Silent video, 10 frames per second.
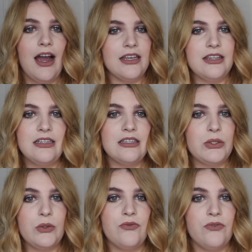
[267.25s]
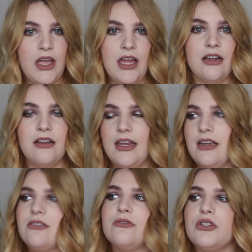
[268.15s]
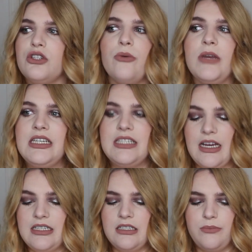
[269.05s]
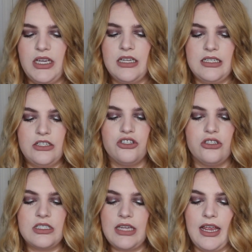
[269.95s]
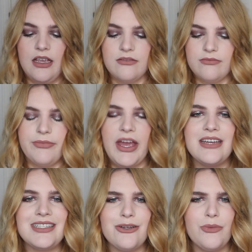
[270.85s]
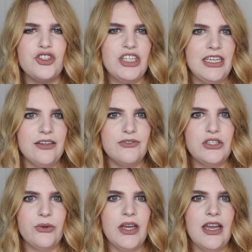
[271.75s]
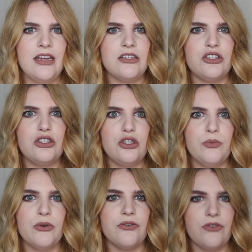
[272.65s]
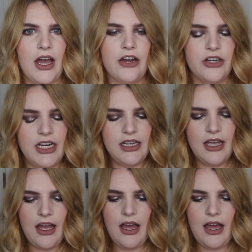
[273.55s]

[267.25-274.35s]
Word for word: I think this would fit like so many sizes because it's just like has so much give to it and it's super flattering.